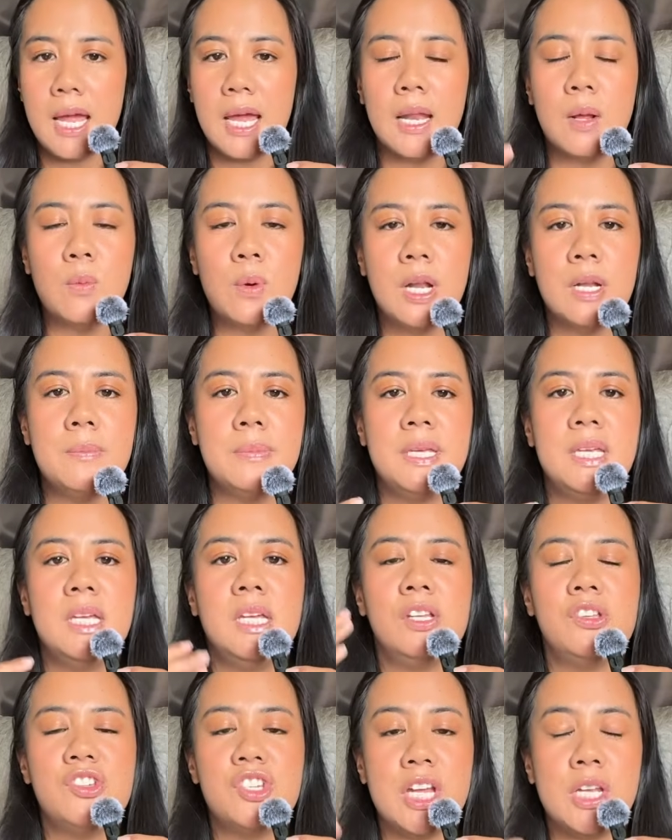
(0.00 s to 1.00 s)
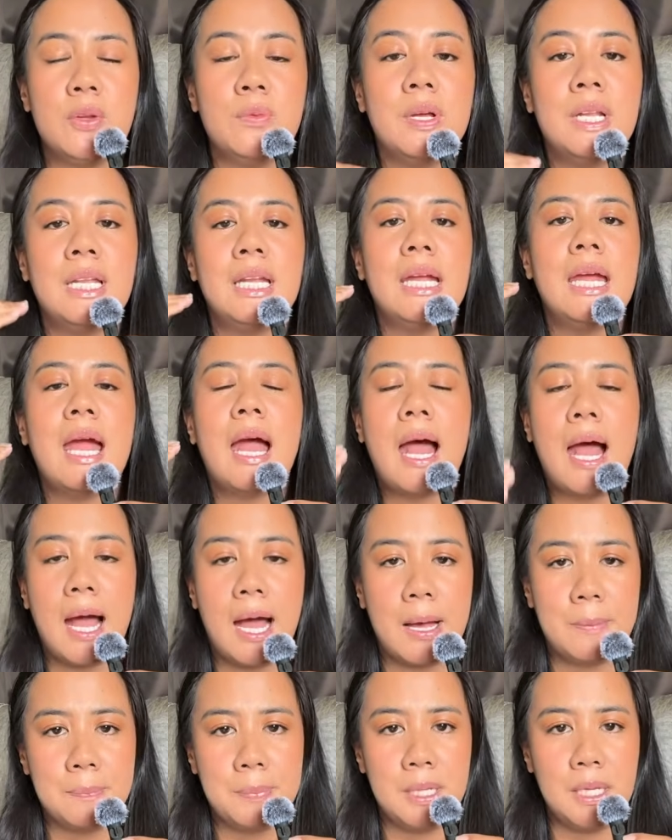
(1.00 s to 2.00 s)
And I want to be genuinely
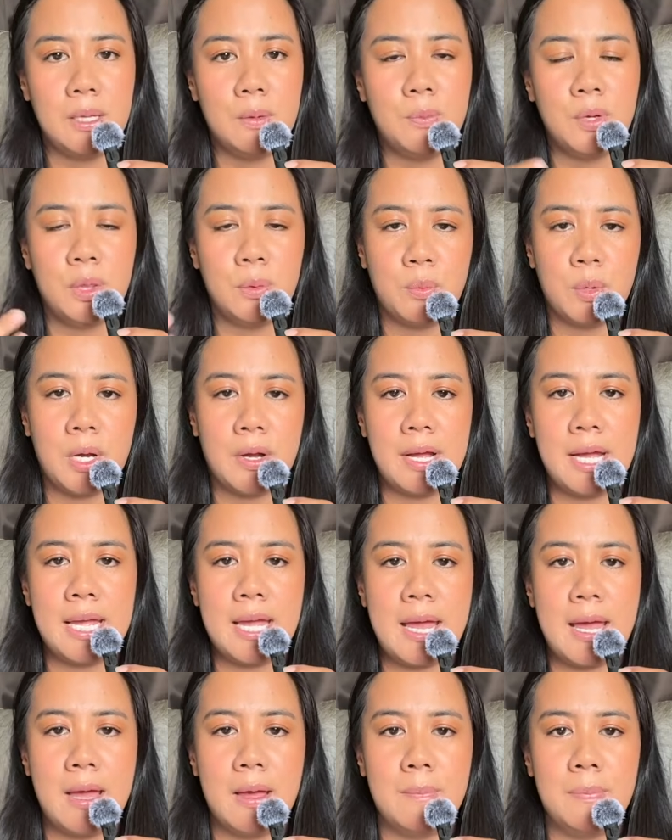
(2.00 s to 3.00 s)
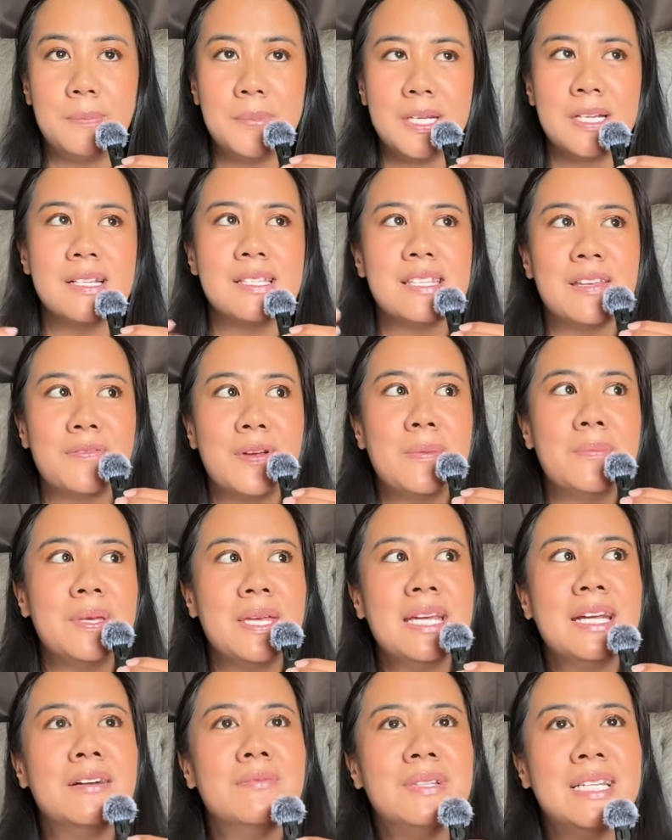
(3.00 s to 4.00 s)
happy with where I am. Because if I'm
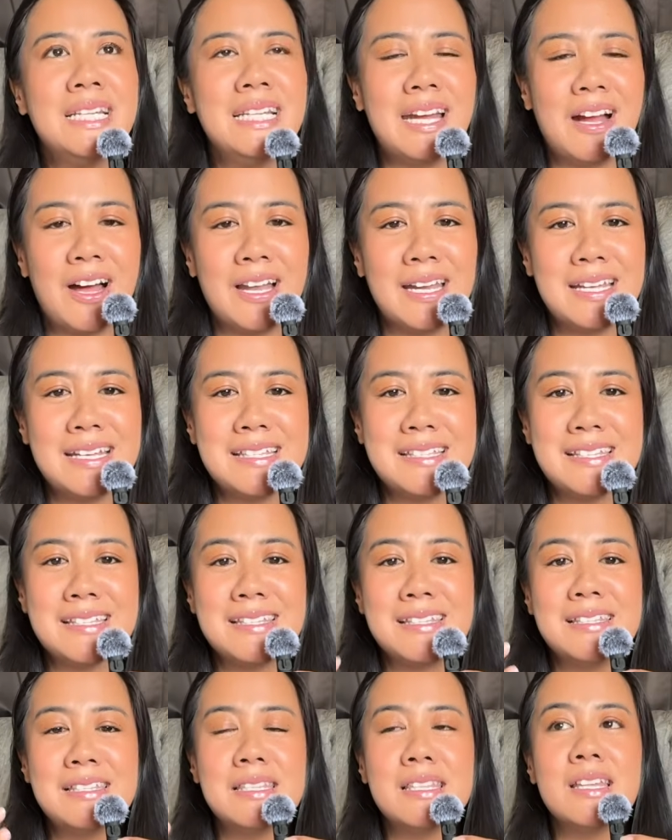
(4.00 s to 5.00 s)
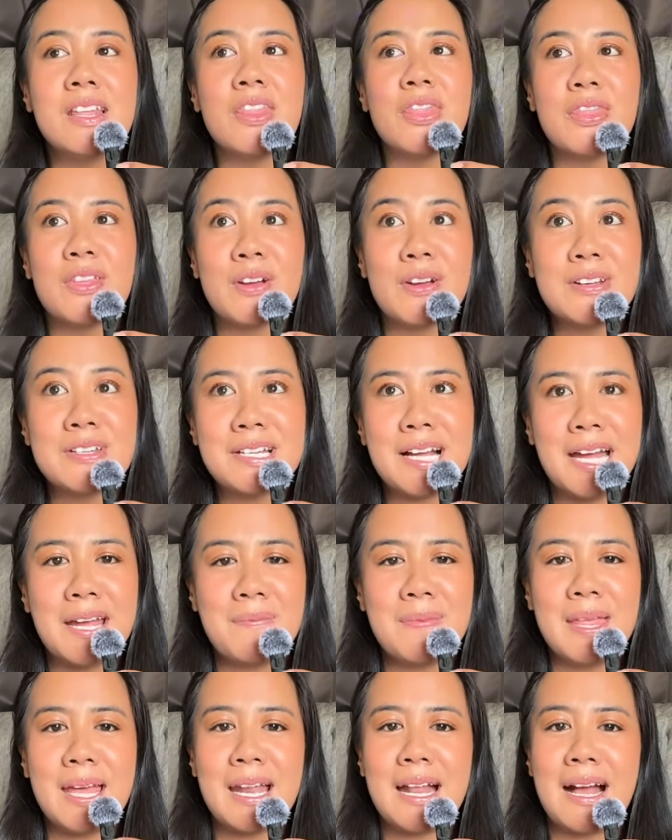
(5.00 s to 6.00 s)
being completely honest, this is the 3rd
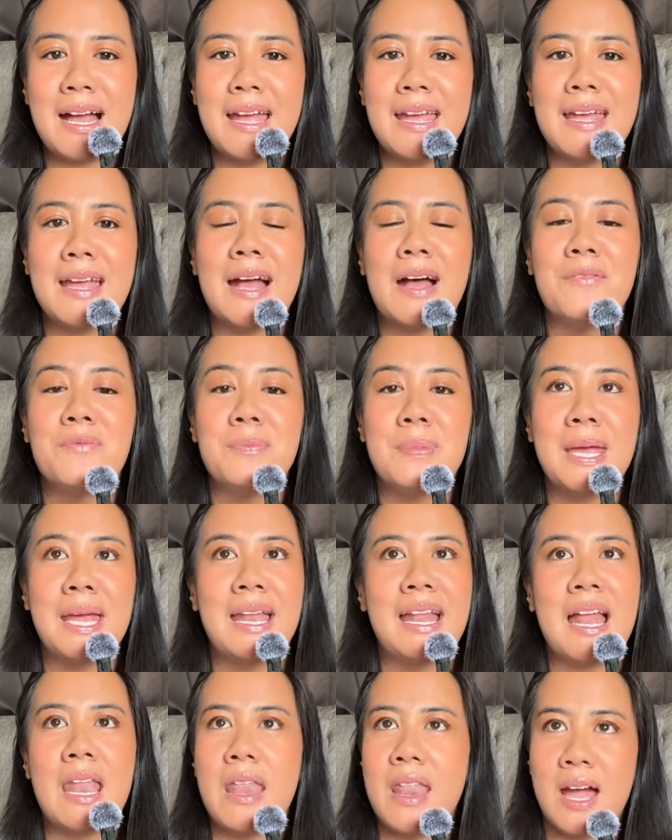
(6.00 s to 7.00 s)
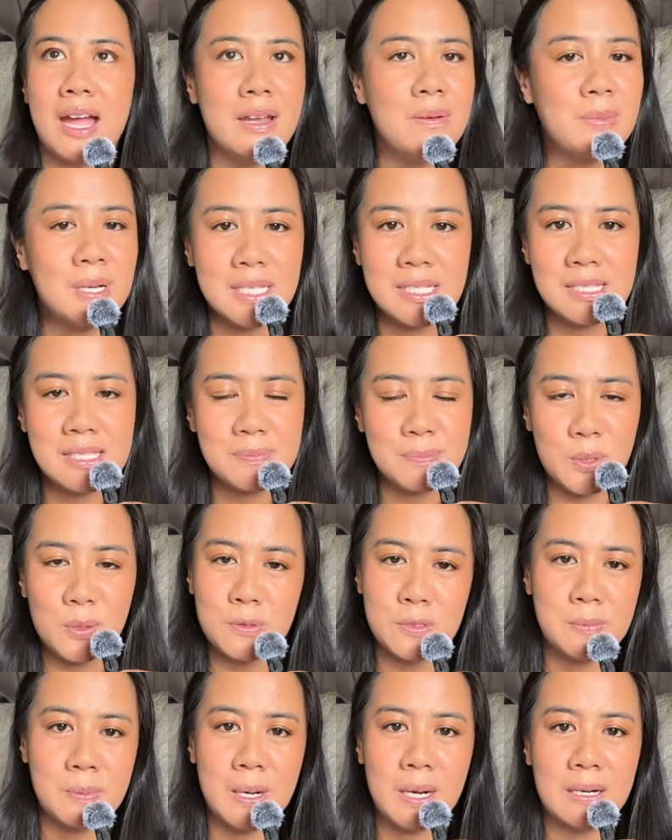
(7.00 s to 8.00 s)
time that I have been 9 months
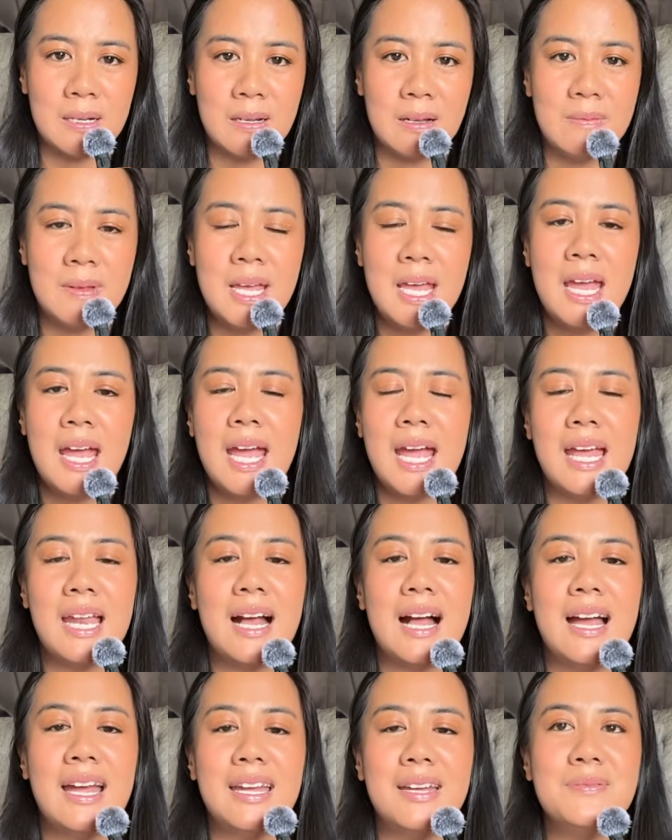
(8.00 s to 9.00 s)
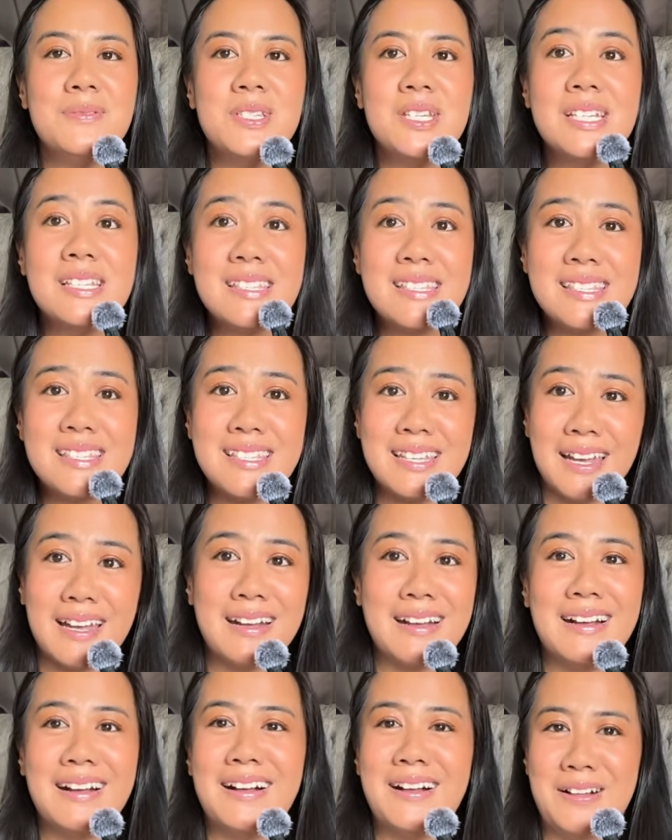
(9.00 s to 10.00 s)
postpartum, and I am just sick
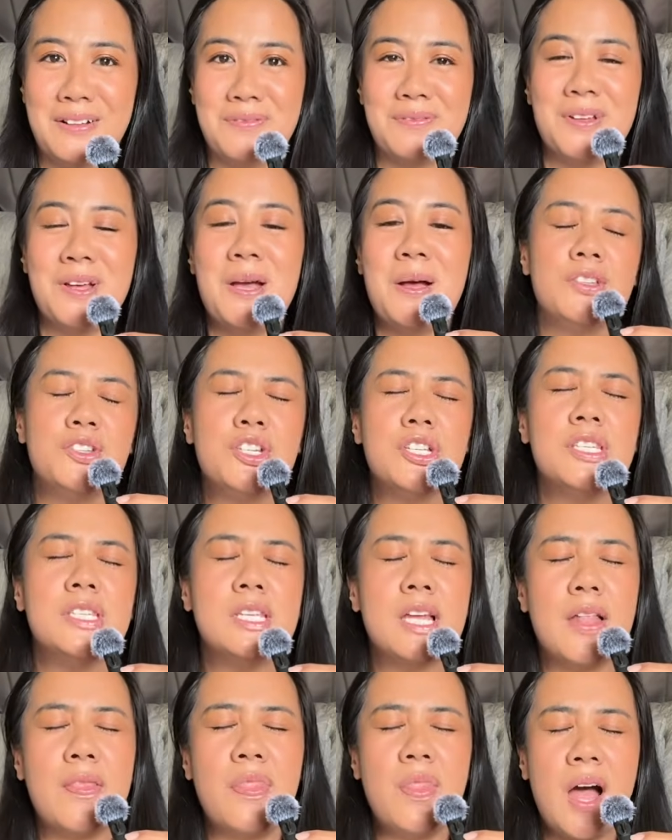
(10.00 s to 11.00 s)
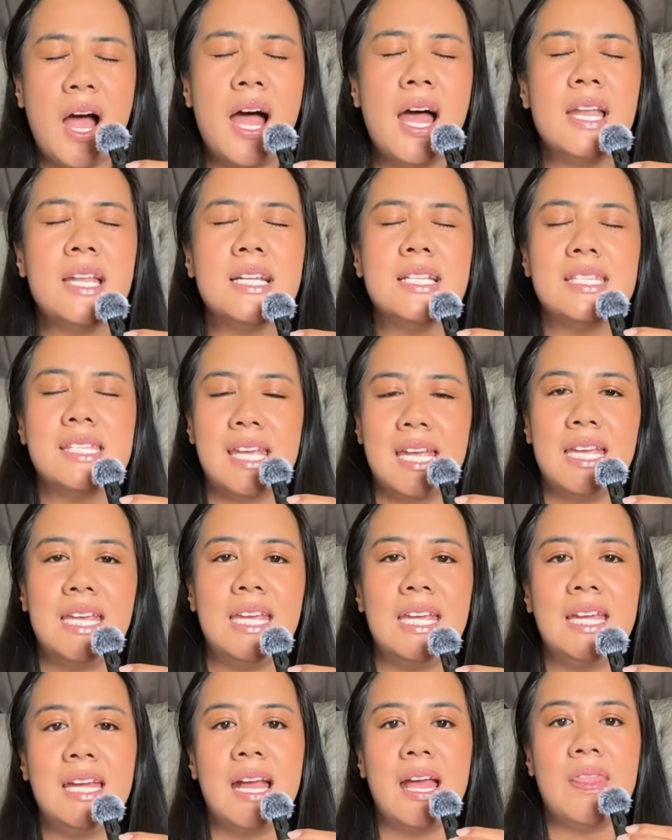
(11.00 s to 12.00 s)
of just not
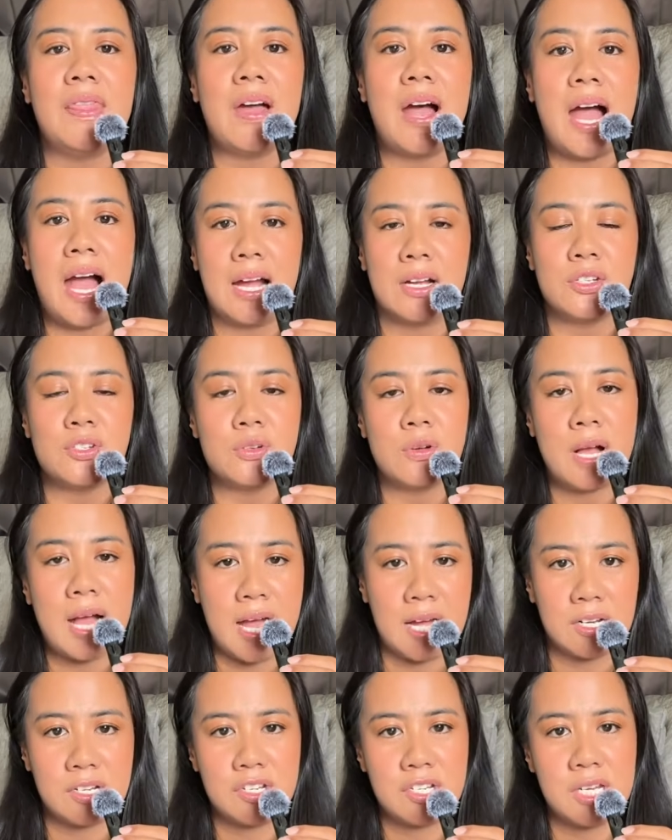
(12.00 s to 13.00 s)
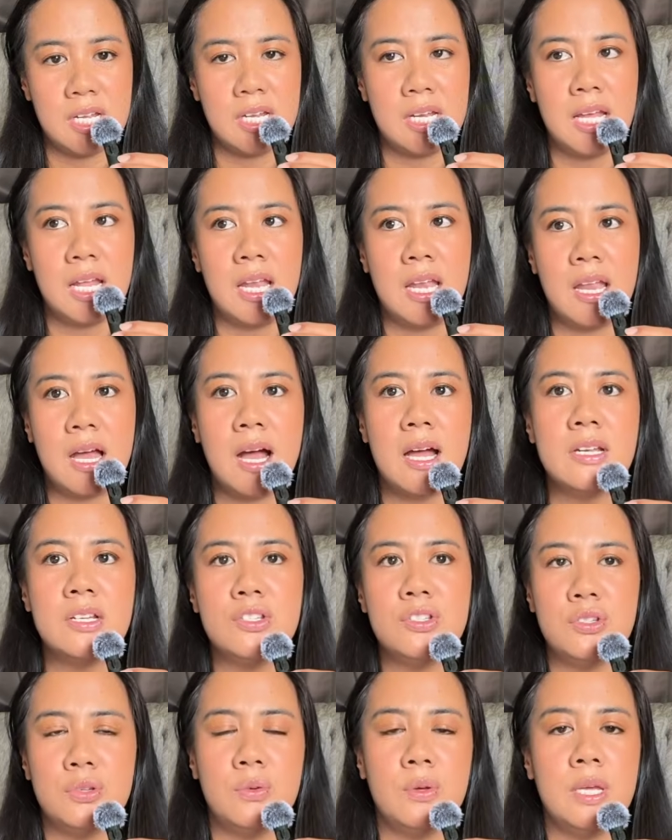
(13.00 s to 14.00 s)
taking the actual action and not
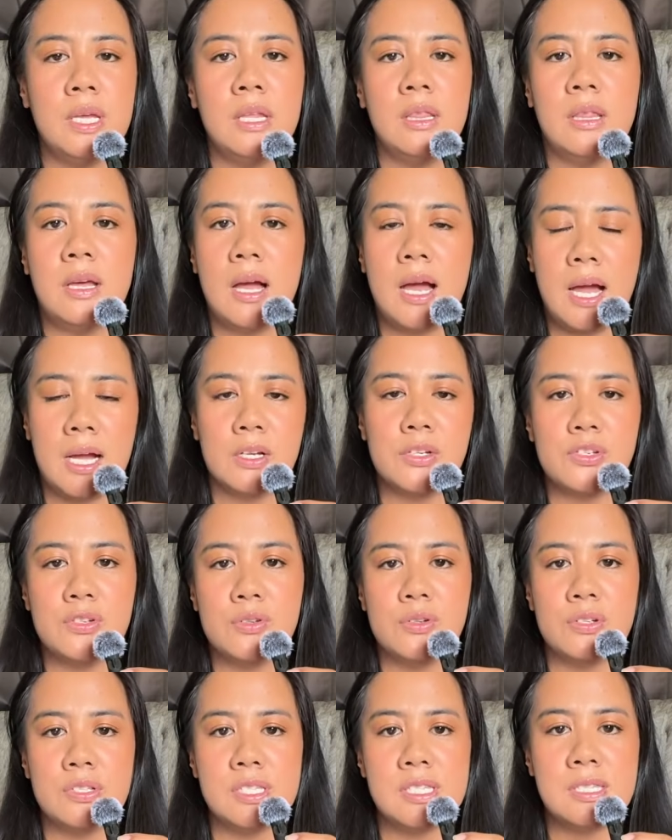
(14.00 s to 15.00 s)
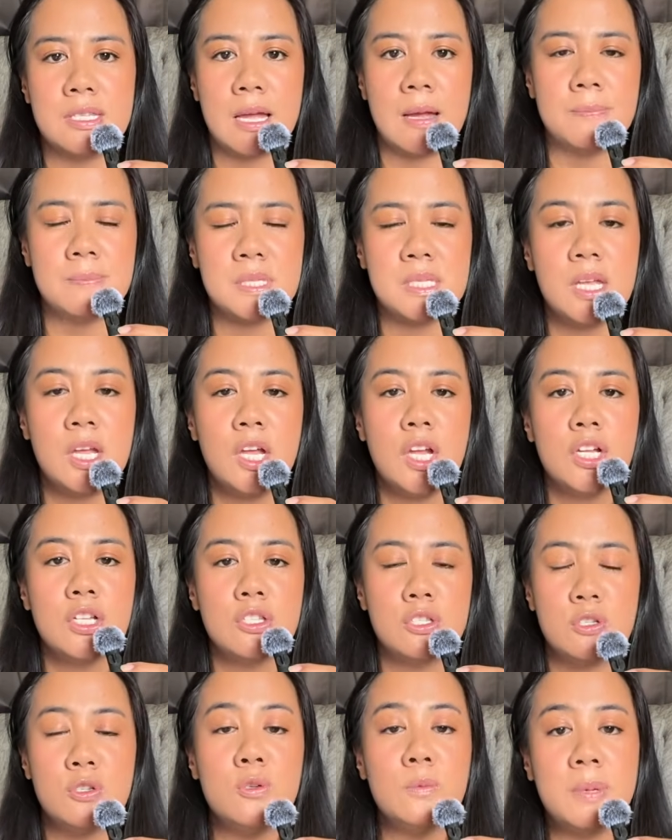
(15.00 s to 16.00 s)
doing the actual steps
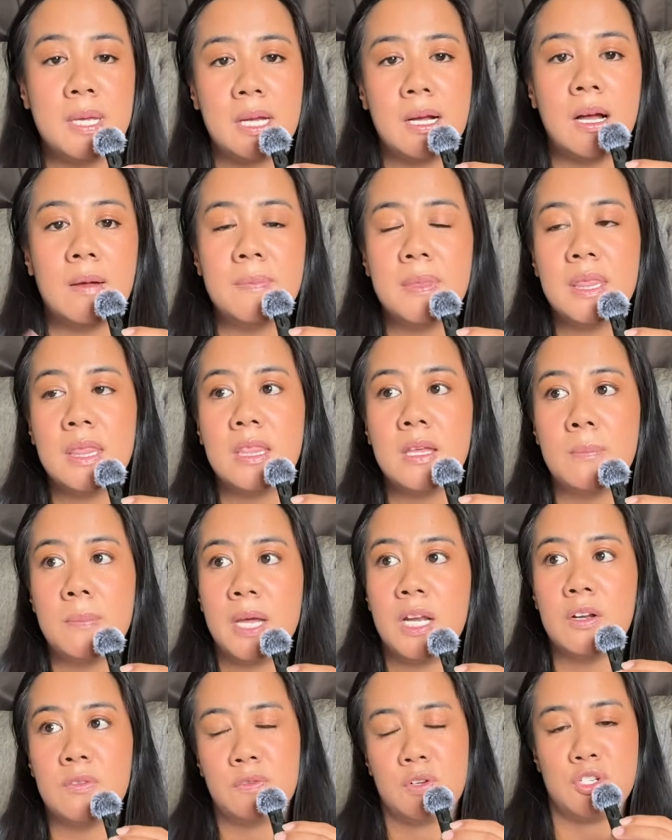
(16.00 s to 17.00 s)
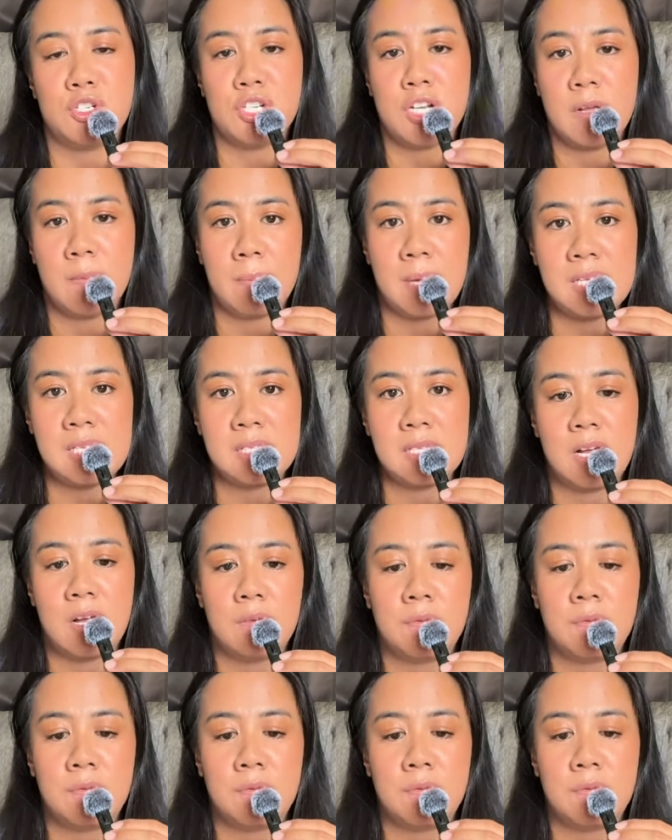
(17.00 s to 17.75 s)
to become the better version of myself.